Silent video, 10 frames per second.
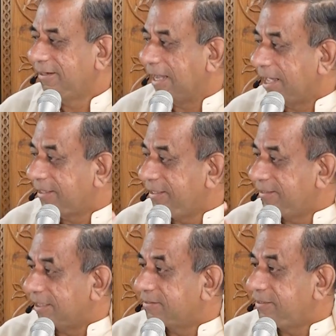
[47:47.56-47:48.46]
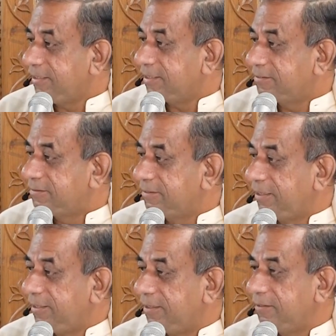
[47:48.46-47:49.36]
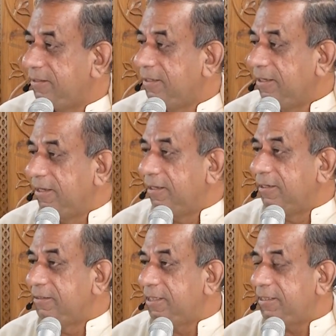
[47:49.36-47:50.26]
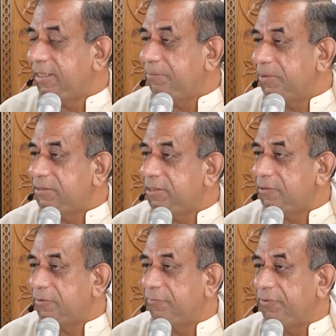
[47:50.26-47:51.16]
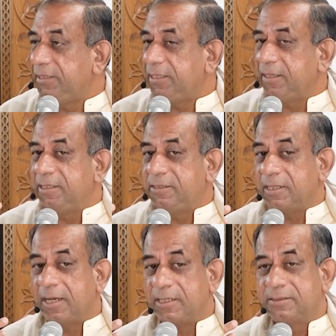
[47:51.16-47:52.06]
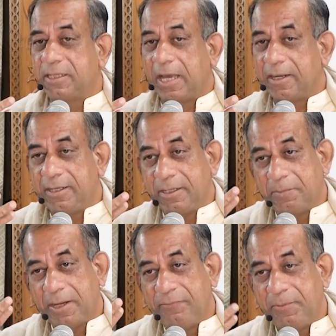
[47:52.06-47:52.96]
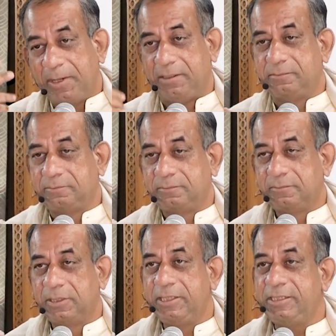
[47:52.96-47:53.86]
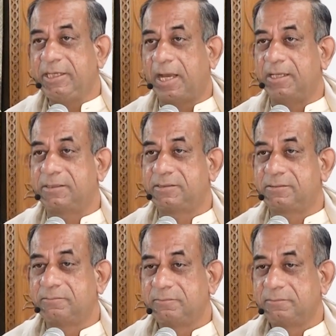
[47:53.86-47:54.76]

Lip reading: Gargi asked. He has written 30% of the Vedic Rishas are written by women. Rishikas.